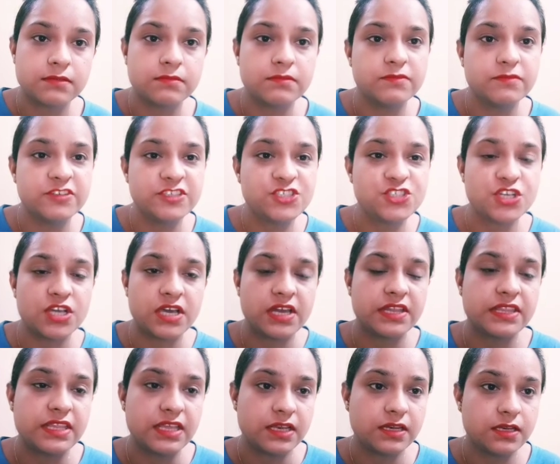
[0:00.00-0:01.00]
Which are
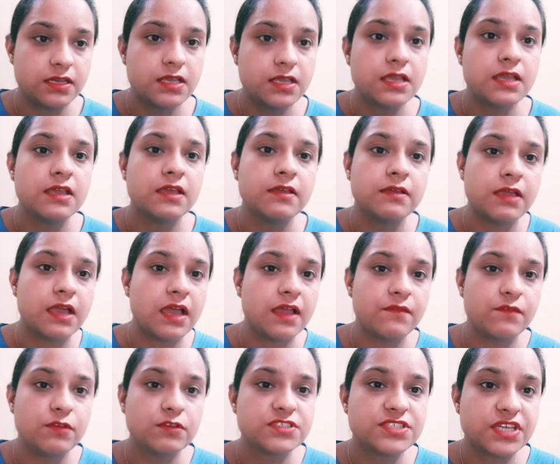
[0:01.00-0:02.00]
then,
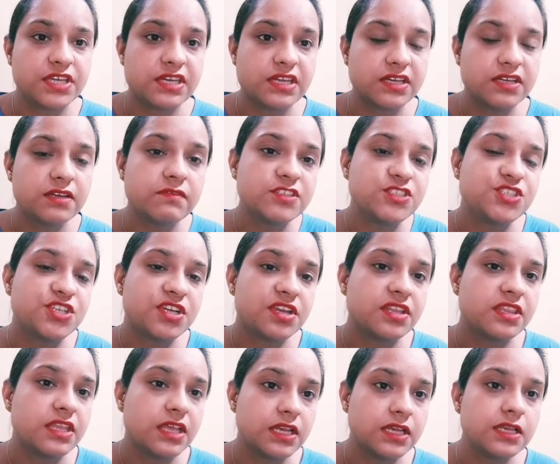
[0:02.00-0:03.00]
I've used the connector, which are
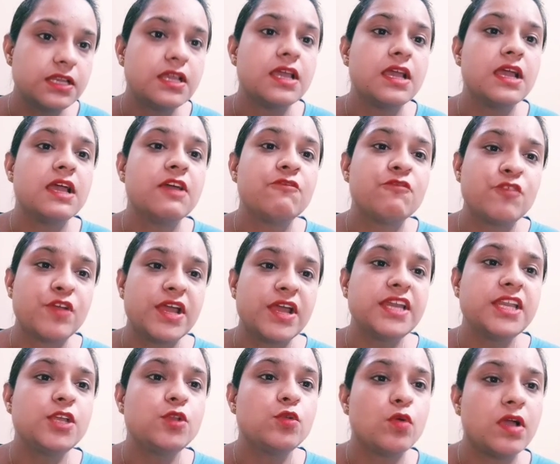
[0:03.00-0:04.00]
then
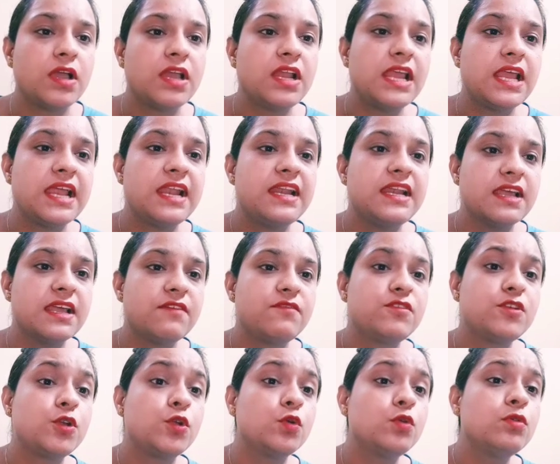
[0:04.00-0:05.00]
fried in oil and
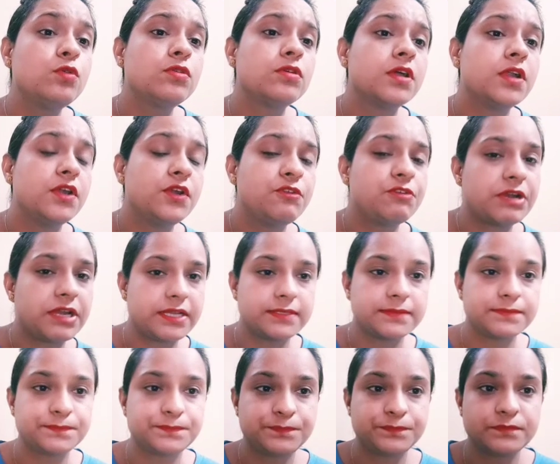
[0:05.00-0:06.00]
left to dry.
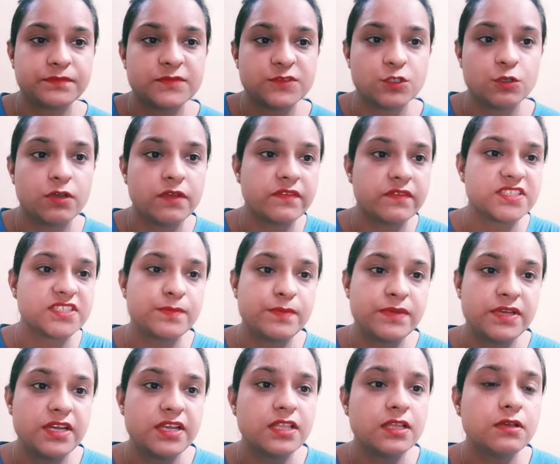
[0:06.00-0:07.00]
So I've
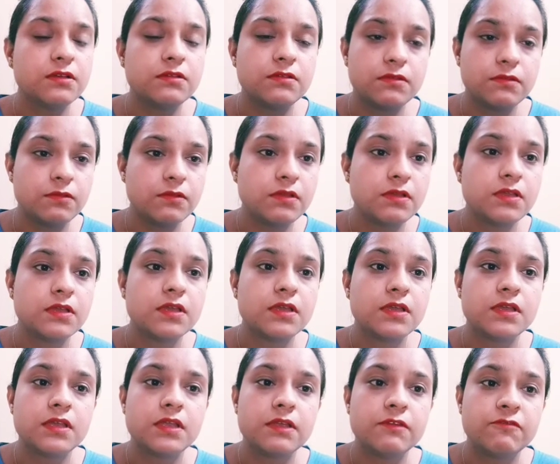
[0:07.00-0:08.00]
explained the
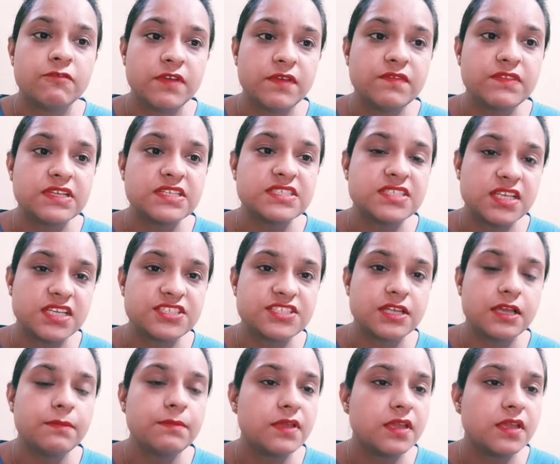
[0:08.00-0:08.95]
5th and 6th step